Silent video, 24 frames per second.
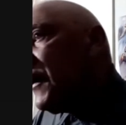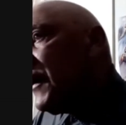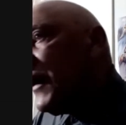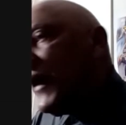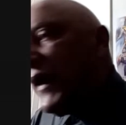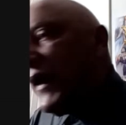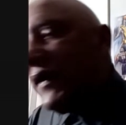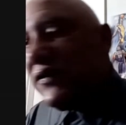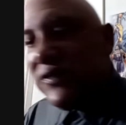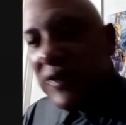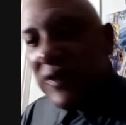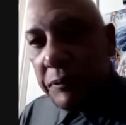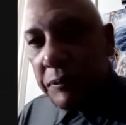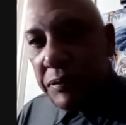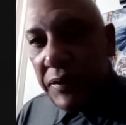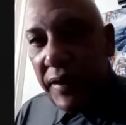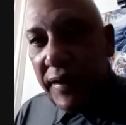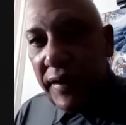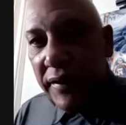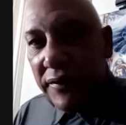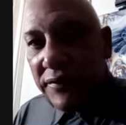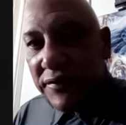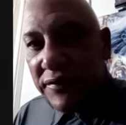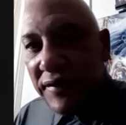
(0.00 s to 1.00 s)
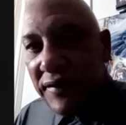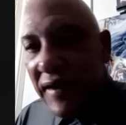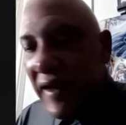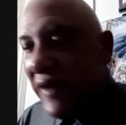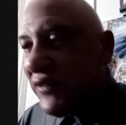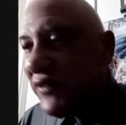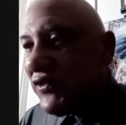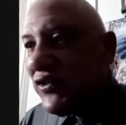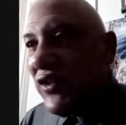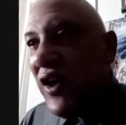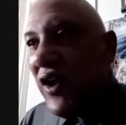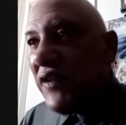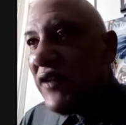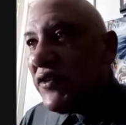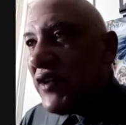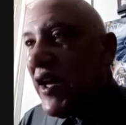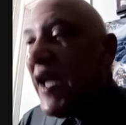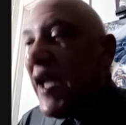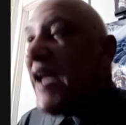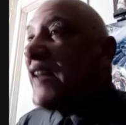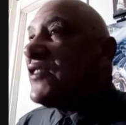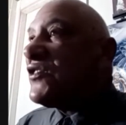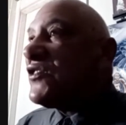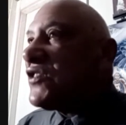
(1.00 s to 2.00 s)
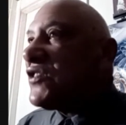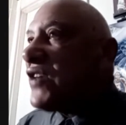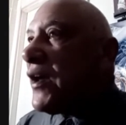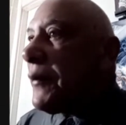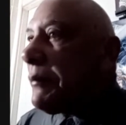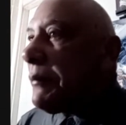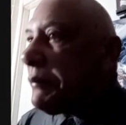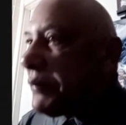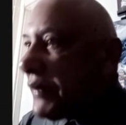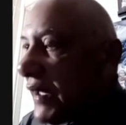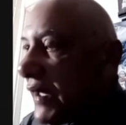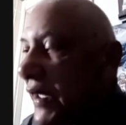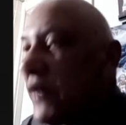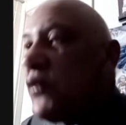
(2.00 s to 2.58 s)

it's the players. It's the player.